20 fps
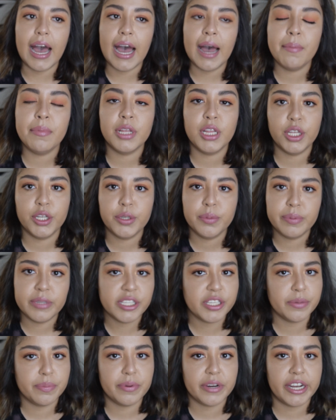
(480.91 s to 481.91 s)
I'm a little bit
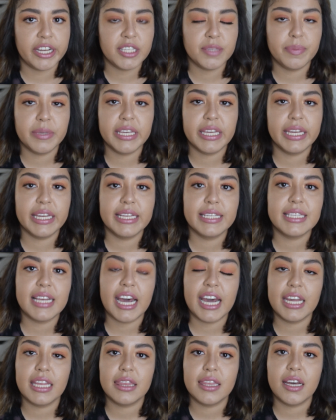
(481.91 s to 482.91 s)
surprised because
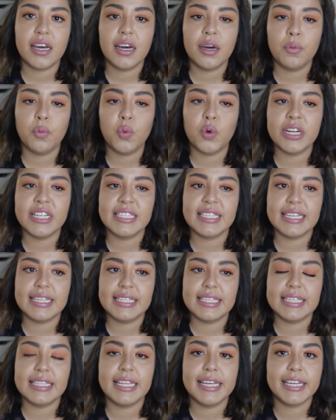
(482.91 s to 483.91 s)
I thought once I
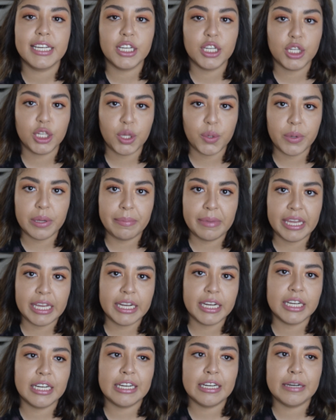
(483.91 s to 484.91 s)
did like a glowy
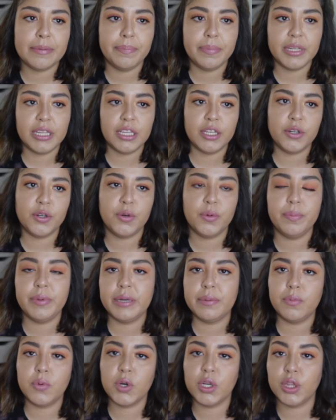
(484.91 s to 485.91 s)
makeup, a little
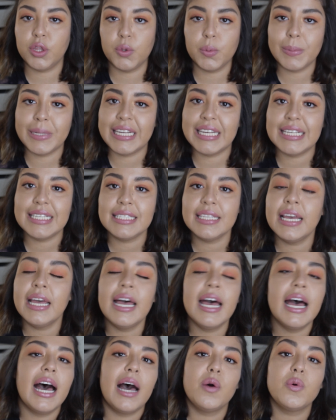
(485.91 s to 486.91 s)
bit more luminous,
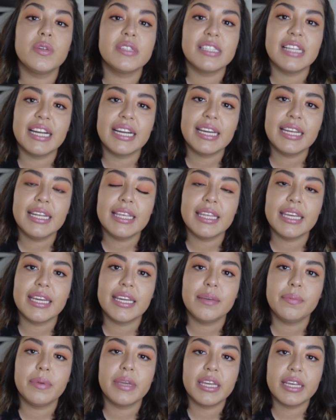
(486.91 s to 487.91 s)
I was not gonna like
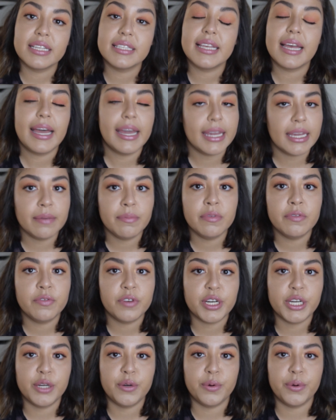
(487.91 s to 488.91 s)
it because I am a
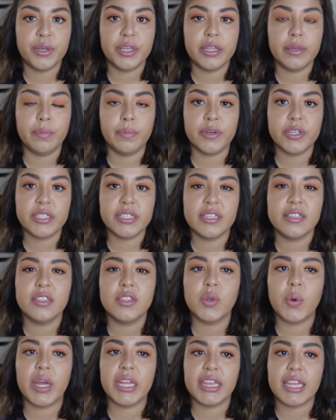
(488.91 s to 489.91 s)
very oily person.
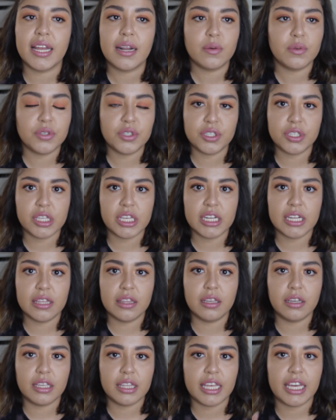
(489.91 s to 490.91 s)
So I thought I was just gonna
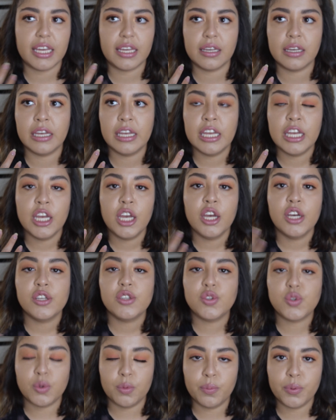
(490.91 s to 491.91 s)
look like
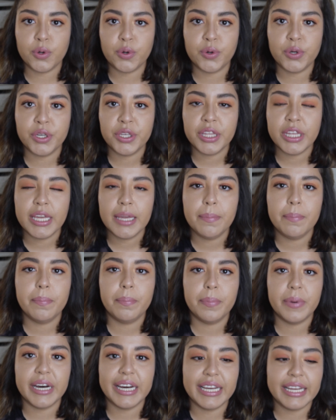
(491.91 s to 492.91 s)
super oily,
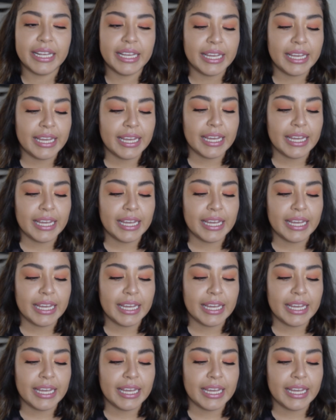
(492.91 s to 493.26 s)
but